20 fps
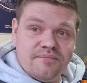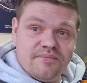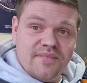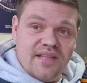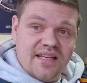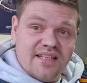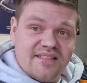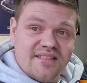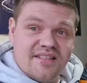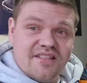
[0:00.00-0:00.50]

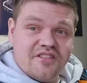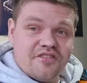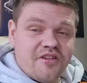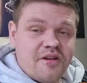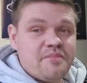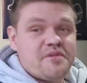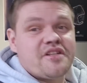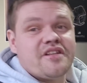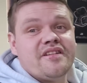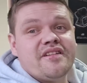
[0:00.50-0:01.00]
links in the
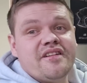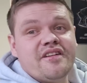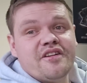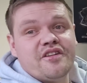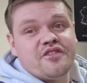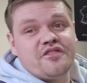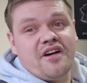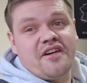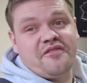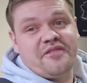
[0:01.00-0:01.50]
description,
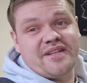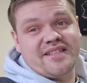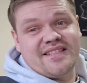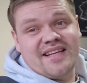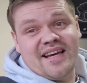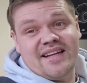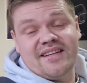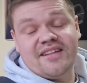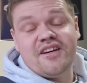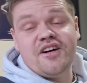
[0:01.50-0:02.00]

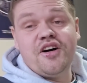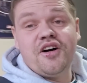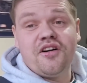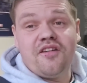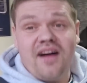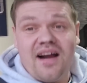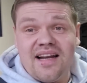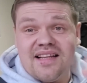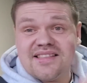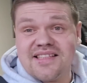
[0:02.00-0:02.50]
DRIVEWAY10.
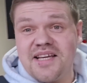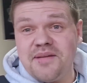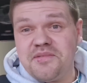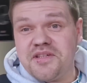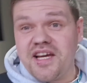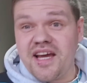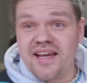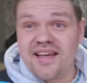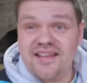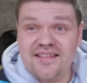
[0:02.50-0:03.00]
Right, let's keep
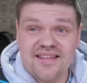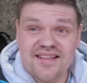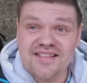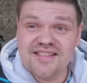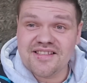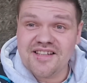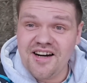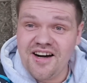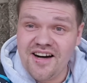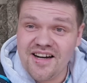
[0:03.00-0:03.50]
checking these
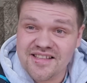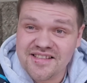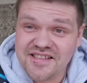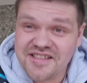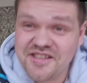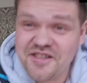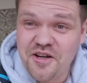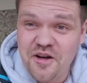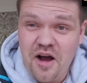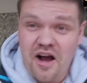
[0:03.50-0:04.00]
cars.
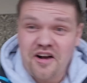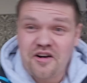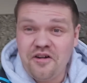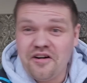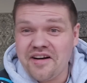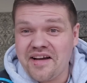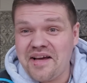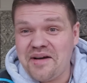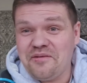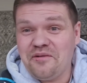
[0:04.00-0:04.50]
I've got
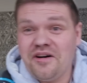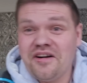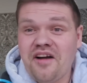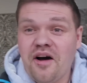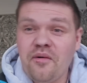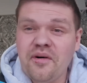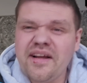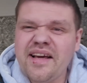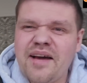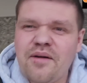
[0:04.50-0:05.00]
to get one. I
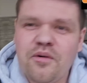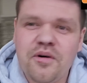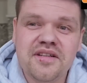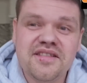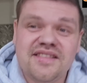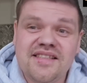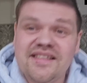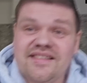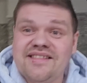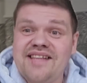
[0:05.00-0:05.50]
want to get one
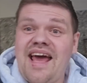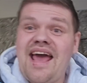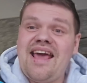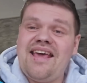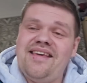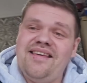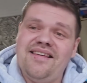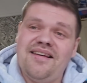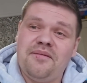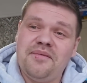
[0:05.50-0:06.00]

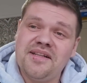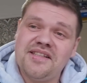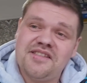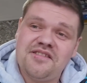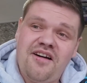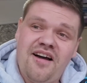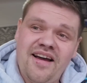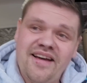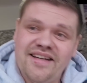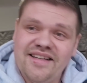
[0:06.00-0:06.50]
today. I'm
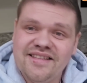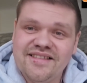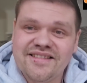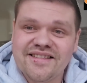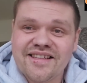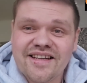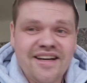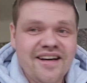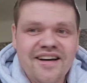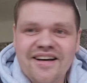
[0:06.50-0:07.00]

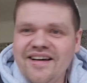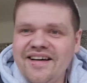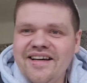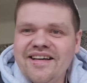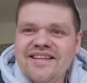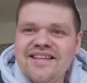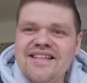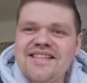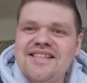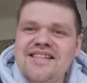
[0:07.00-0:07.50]
excited.
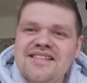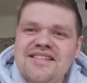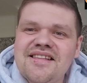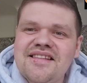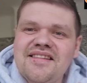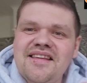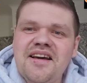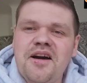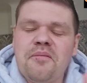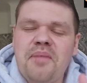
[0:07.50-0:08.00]
This is the
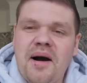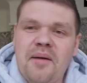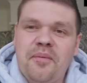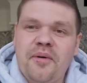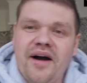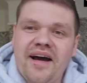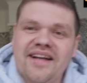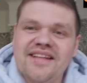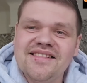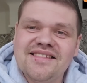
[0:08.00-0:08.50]
thing about
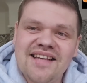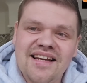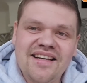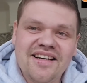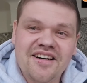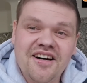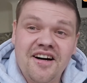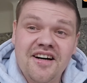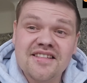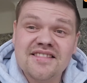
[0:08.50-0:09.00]
buying and selling
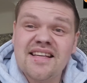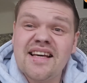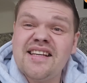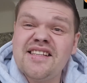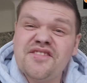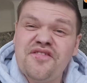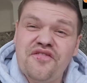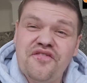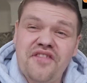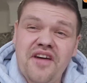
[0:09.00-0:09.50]
cars, that
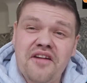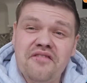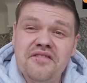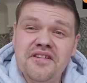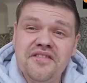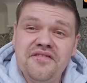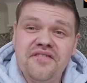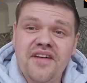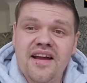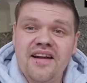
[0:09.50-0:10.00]
it's
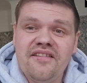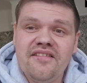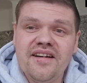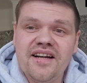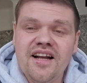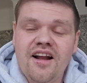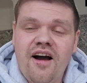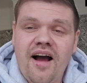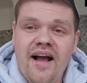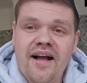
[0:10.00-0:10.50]
very,
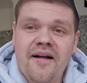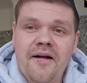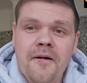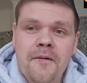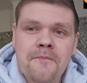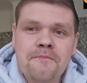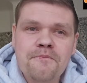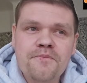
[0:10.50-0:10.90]
very like